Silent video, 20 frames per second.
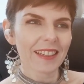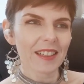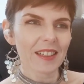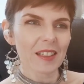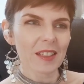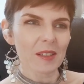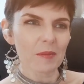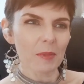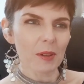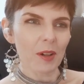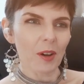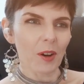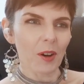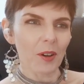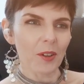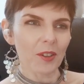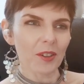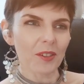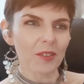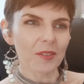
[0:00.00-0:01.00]
it's a bit
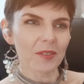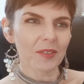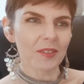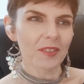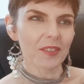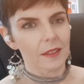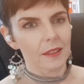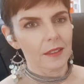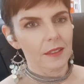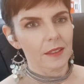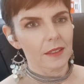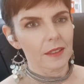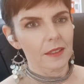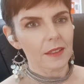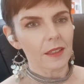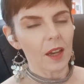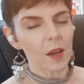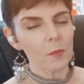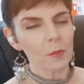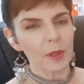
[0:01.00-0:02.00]
odd.
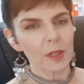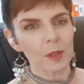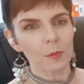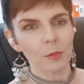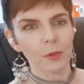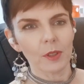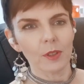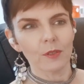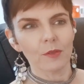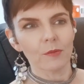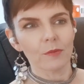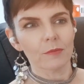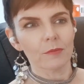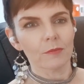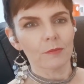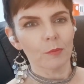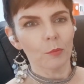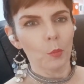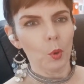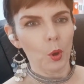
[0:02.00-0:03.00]
Can't beat a bit of
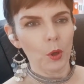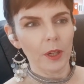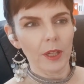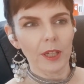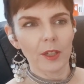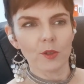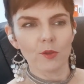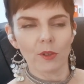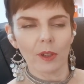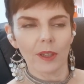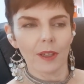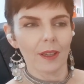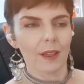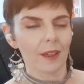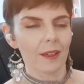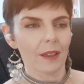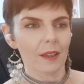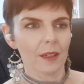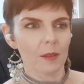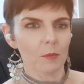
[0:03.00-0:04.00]
morning
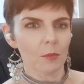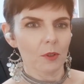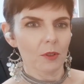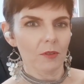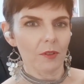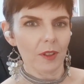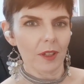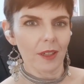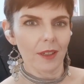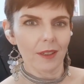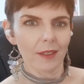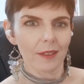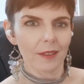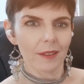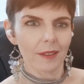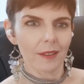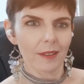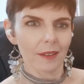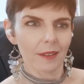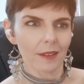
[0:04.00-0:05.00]
drinking in a movie.
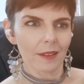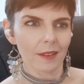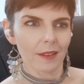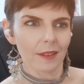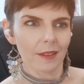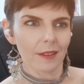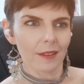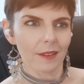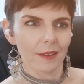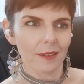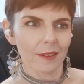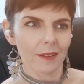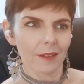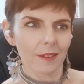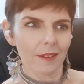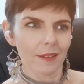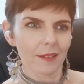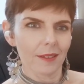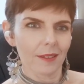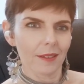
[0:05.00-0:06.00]
That's what
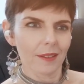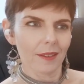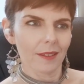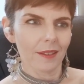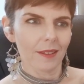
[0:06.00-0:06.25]
the police said.